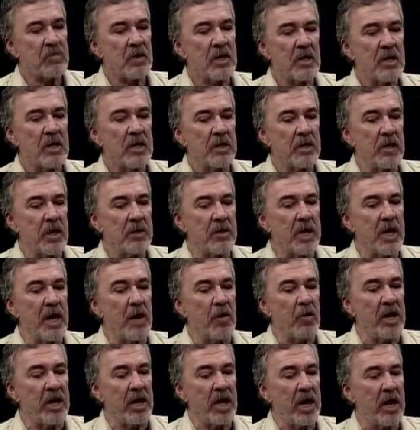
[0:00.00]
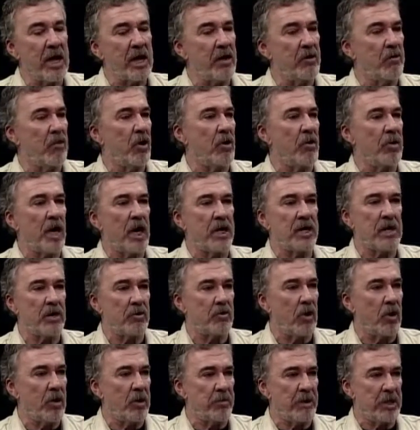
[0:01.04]
Then I went ahead and
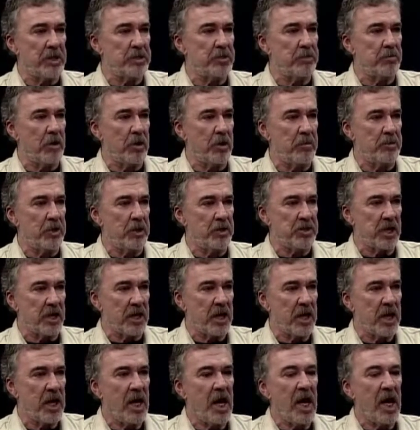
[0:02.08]
wrote a bunch of more music.